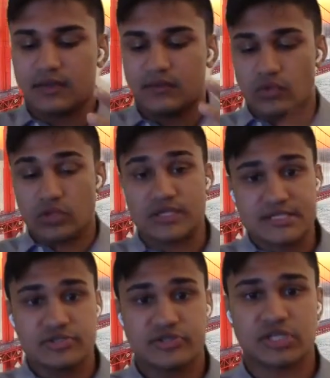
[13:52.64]

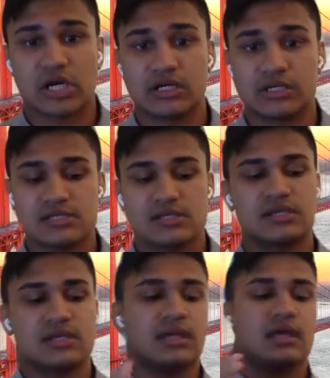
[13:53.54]
release your songs,
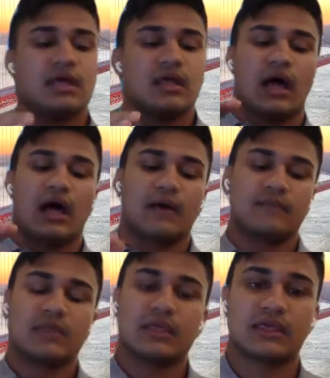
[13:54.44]

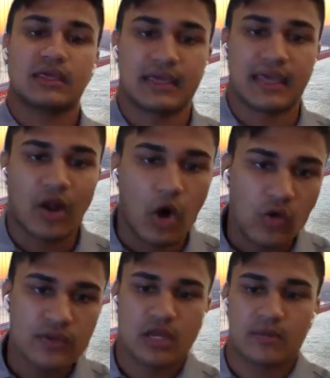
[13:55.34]
get all
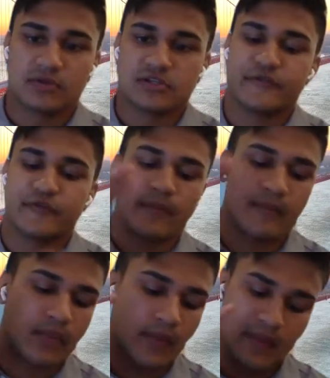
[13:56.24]
the numbers
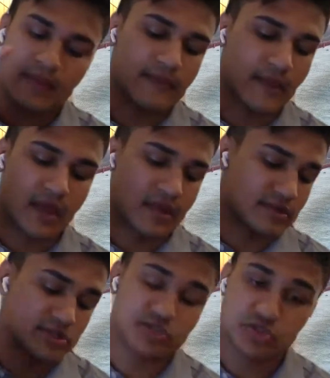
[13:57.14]
from the
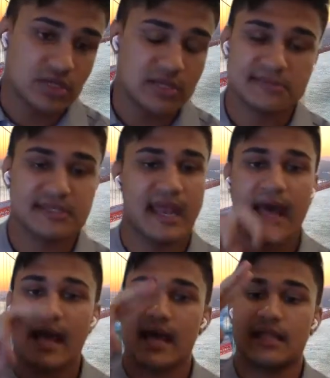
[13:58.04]
streams it
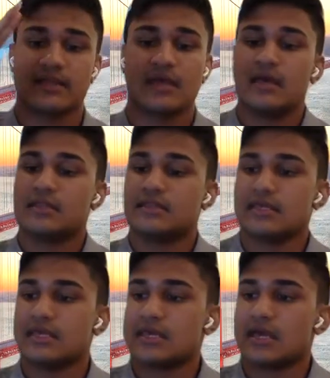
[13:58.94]
had,
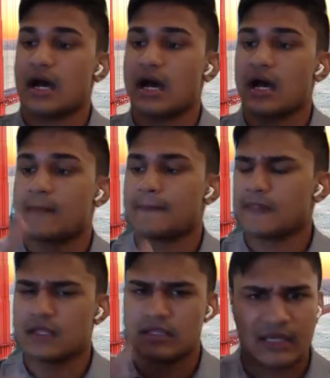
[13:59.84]
the
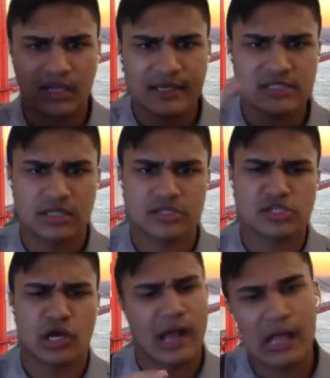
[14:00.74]
clicks on the
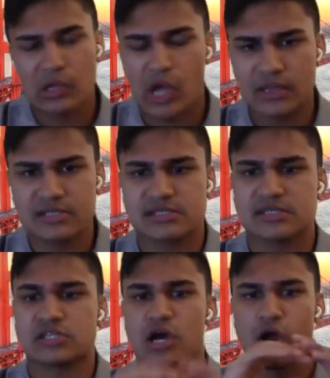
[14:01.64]
song, how long you listen to the
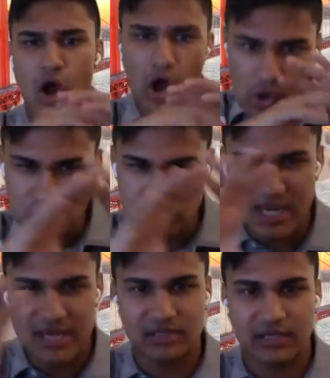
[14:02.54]
song, all those
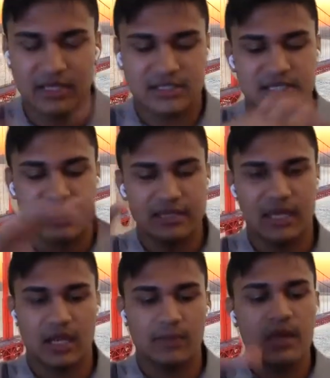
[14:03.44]
analytics, get
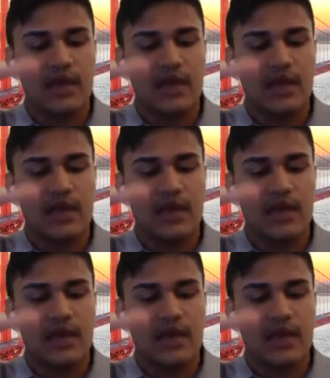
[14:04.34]
that up,